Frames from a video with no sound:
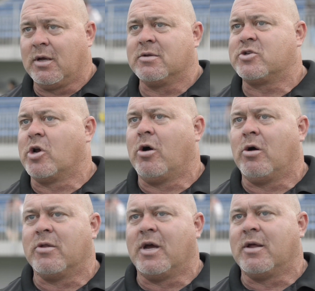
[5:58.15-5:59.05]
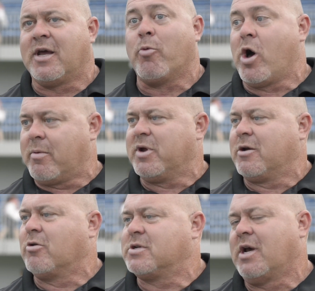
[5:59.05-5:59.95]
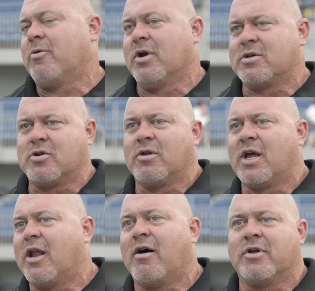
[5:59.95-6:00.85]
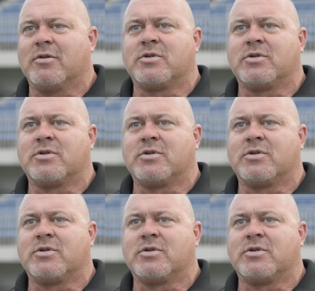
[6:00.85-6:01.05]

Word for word: and so they, they want to be coached that way, so they love it.